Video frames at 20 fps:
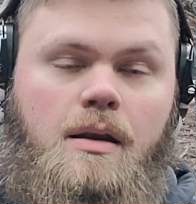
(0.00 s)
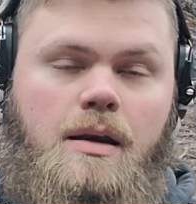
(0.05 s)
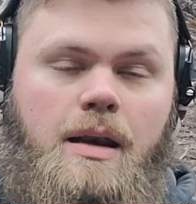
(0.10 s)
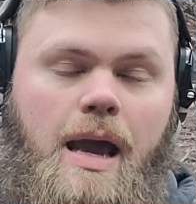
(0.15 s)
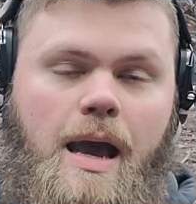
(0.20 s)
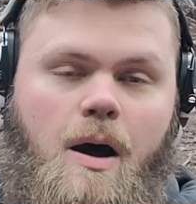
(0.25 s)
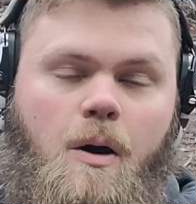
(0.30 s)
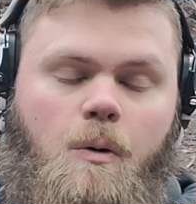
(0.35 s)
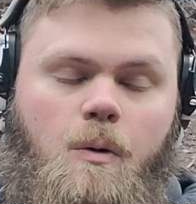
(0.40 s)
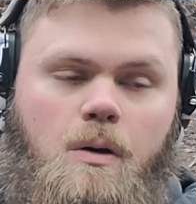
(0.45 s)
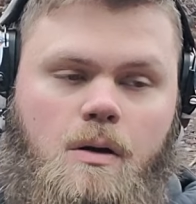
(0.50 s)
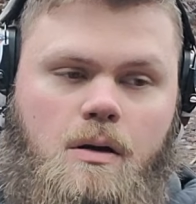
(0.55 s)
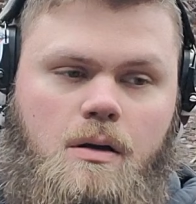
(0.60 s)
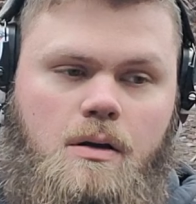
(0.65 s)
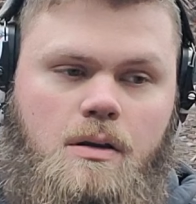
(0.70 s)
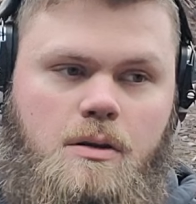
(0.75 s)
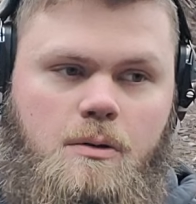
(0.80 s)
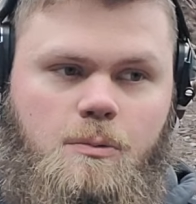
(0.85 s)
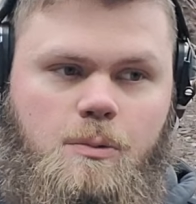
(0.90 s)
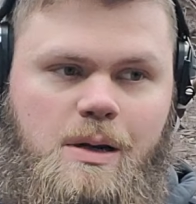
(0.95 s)
Now,
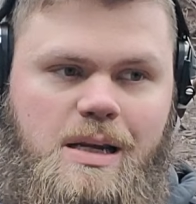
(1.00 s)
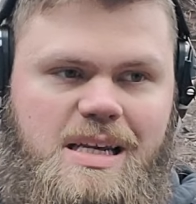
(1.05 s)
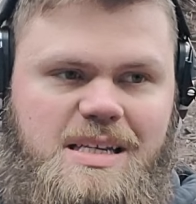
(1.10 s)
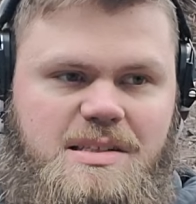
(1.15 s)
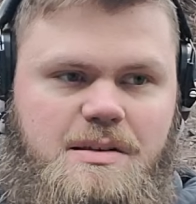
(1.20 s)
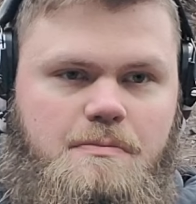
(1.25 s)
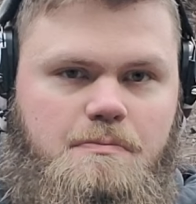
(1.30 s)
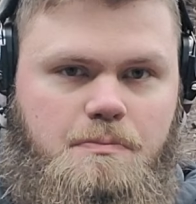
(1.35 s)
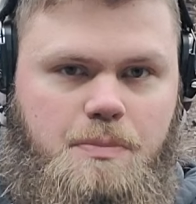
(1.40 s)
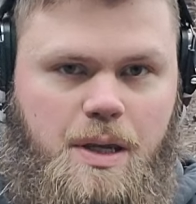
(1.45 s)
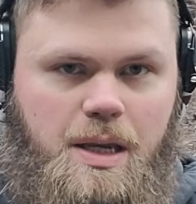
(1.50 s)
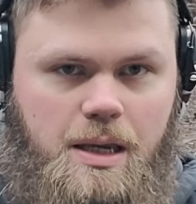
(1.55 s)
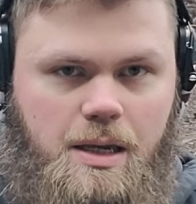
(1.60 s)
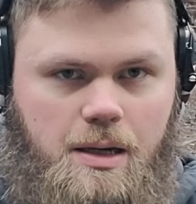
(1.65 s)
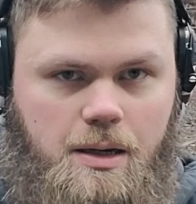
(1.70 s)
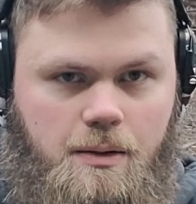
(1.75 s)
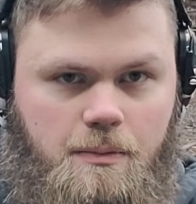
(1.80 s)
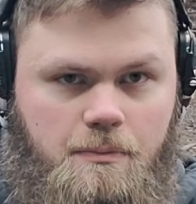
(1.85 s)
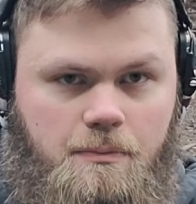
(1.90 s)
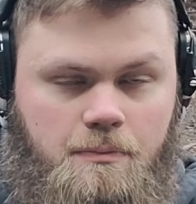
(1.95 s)
the reason
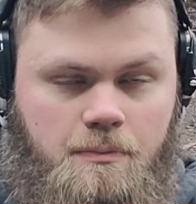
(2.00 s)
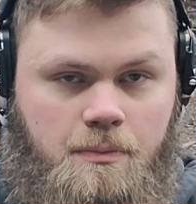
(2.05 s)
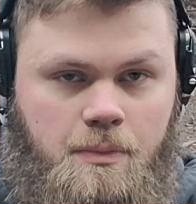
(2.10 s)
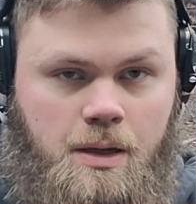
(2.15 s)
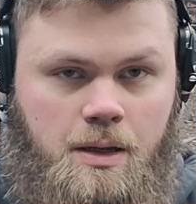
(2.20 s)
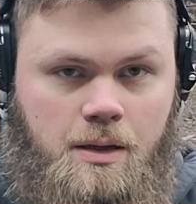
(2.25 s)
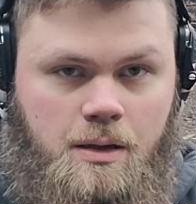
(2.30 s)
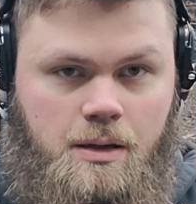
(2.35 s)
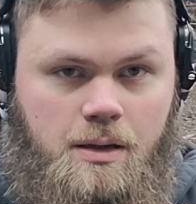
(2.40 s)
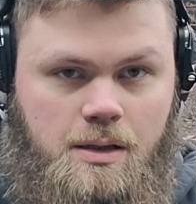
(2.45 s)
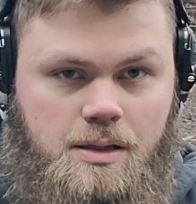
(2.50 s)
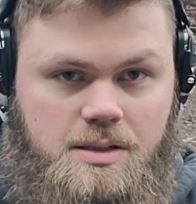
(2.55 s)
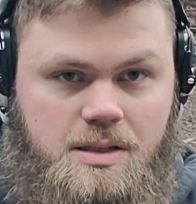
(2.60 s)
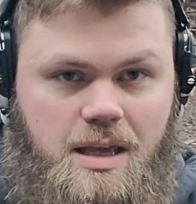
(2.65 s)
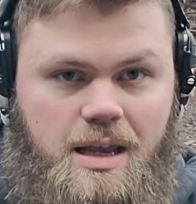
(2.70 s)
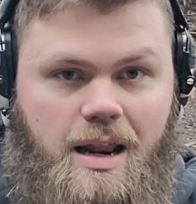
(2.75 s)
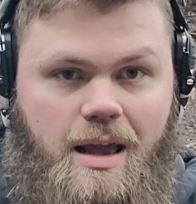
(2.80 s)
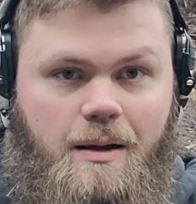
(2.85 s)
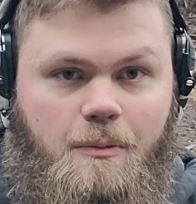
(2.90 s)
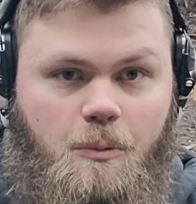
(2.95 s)
being is
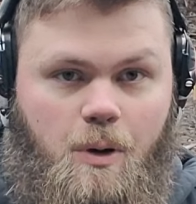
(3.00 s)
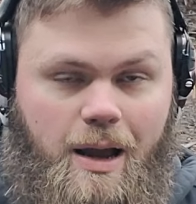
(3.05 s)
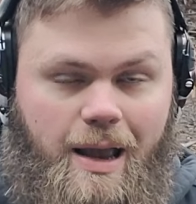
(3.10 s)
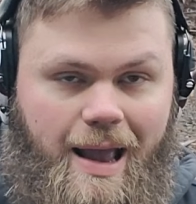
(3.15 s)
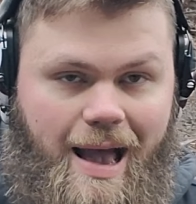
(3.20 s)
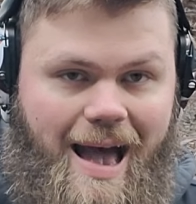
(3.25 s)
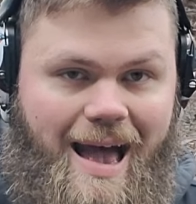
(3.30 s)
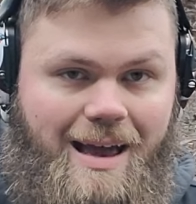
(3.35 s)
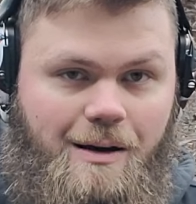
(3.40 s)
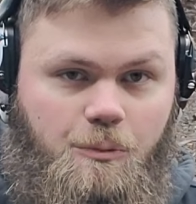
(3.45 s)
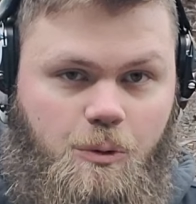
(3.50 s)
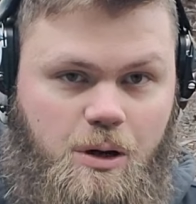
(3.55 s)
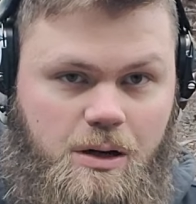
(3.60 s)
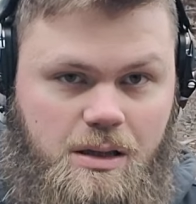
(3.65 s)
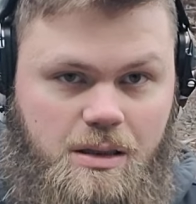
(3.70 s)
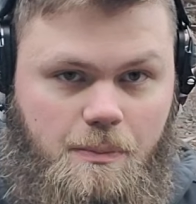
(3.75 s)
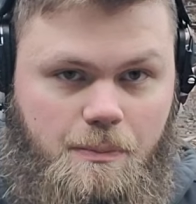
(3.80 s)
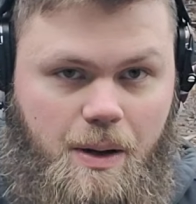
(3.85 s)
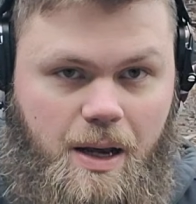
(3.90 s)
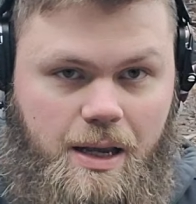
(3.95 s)
that why I had one
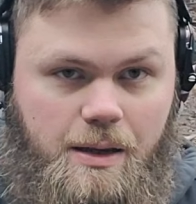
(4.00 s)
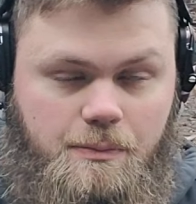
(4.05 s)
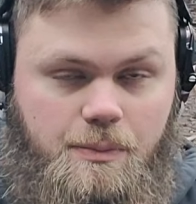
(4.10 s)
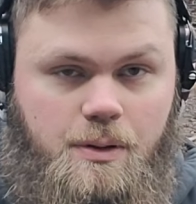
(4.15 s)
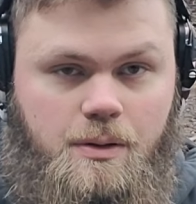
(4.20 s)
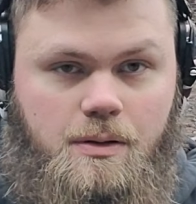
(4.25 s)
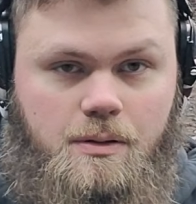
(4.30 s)
in the pipe